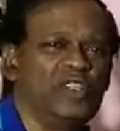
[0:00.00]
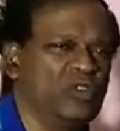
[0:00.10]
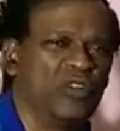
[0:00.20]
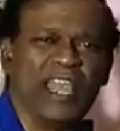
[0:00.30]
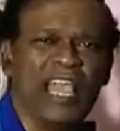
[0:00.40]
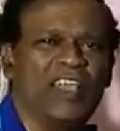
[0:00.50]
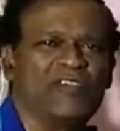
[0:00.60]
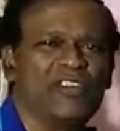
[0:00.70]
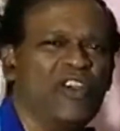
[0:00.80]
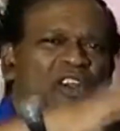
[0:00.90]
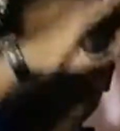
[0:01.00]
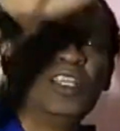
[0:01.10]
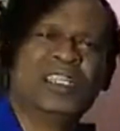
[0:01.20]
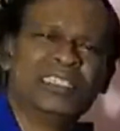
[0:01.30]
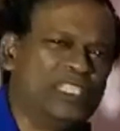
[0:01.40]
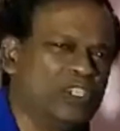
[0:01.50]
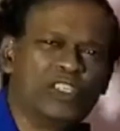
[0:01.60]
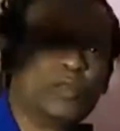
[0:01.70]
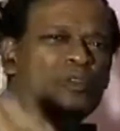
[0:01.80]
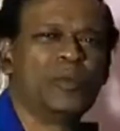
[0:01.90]
you don't have, then you
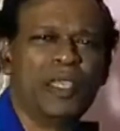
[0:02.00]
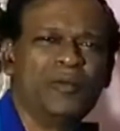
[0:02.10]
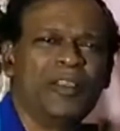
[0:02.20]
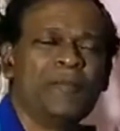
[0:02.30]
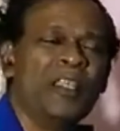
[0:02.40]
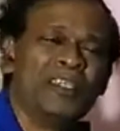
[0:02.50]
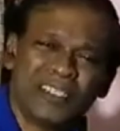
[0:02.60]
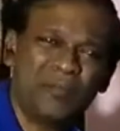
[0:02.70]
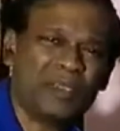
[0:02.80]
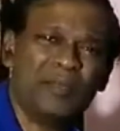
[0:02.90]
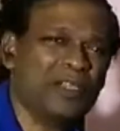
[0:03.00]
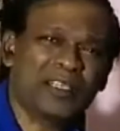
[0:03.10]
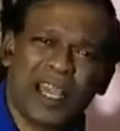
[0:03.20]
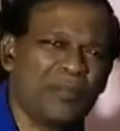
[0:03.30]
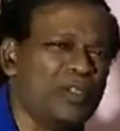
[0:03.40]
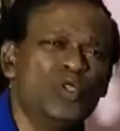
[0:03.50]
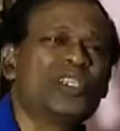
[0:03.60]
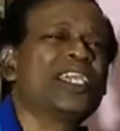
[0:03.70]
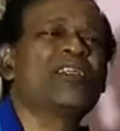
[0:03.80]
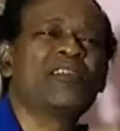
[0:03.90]
remove the baby. Sometimes the karma, you
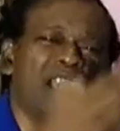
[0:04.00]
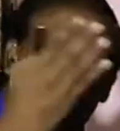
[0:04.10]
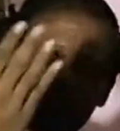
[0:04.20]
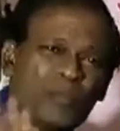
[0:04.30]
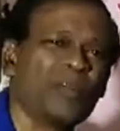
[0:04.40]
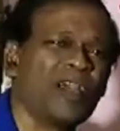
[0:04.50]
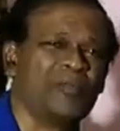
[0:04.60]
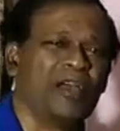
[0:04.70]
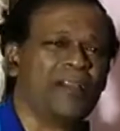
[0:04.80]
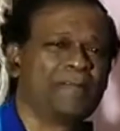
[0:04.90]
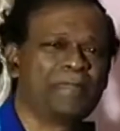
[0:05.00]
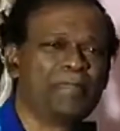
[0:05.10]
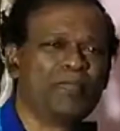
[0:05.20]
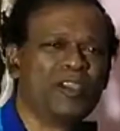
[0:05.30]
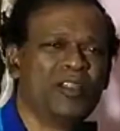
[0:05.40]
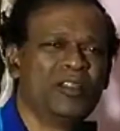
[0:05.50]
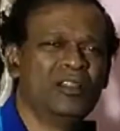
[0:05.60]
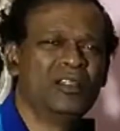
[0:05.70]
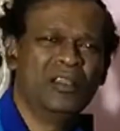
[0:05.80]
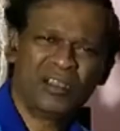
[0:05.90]
cannot run away from karma.
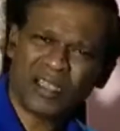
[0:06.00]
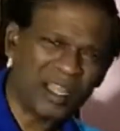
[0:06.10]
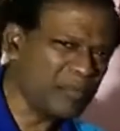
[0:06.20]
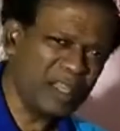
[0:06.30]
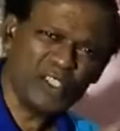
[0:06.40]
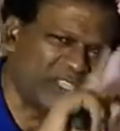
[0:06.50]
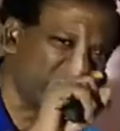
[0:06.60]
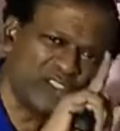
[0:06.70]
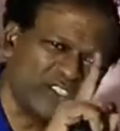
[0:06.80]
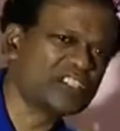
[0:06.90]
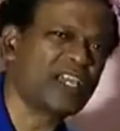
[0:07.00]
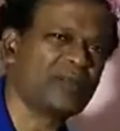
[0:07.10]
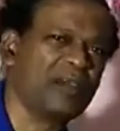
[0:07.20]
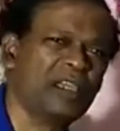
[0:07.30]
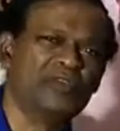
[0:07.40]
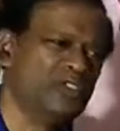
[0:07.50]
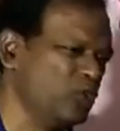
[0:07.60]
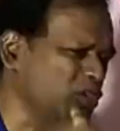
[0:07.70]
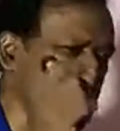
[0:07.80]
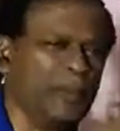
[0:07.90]
Karma, you cannot cheat karma. If you
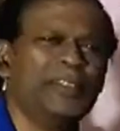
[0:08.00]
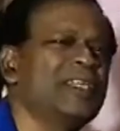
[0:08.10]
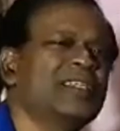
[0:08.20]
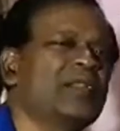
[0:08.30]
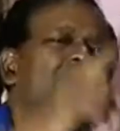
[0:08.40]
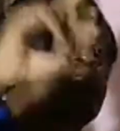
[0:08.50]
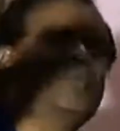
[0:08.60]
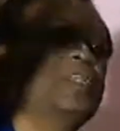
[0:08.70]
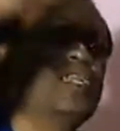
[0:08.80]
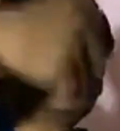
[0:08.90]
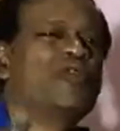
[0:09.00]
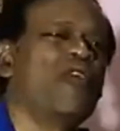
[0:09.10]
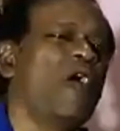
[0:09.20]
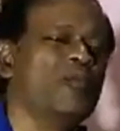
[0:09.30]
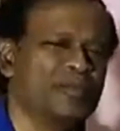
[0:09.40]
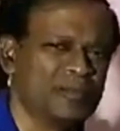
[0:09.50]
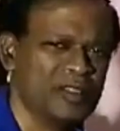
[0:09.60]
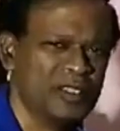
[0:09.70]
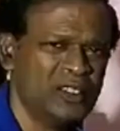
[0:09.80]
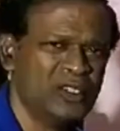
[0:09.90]
don't do it, the karma will come in another form.
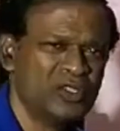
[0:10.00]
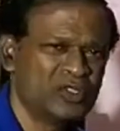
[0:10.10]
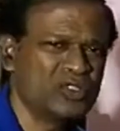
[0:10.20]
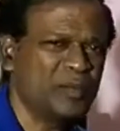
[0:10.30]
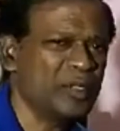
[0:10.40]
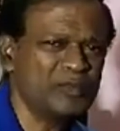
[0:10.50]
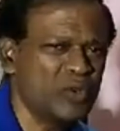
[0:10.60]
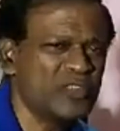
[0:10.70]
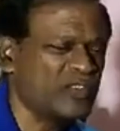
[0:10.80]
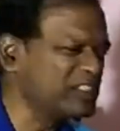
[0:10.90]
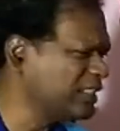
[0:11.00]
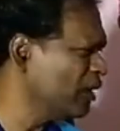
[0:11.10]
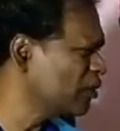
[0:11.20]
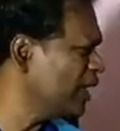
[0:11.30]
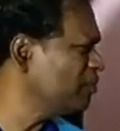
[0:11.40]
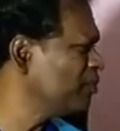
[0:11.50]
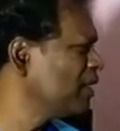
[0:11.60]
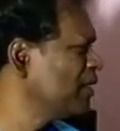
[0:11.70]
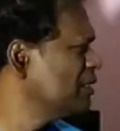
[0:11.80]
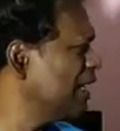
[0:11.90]
Sometimes so difficult to say, okay?
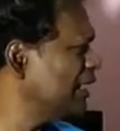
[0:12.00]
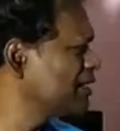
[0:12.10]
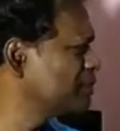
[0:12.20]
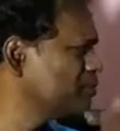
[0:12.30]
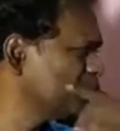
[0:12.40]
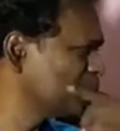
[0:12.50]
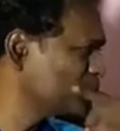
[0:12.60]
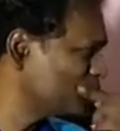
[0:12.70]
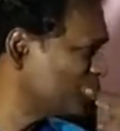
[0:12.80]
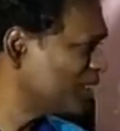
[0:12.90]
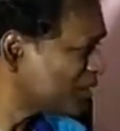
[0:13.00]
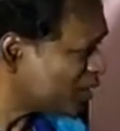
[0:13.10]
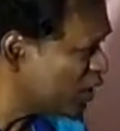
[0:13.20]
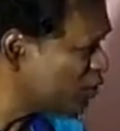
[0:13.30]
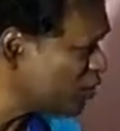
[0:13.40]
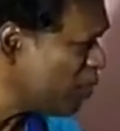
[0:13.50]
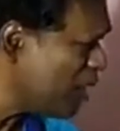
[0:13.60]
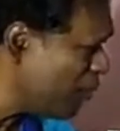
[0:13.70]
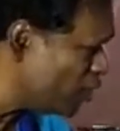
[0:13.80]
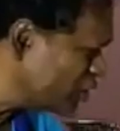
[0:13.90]
Next, stop
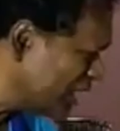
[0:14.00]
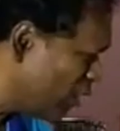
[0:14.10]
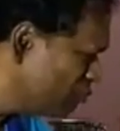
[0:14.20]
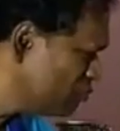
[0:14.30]
abortion now.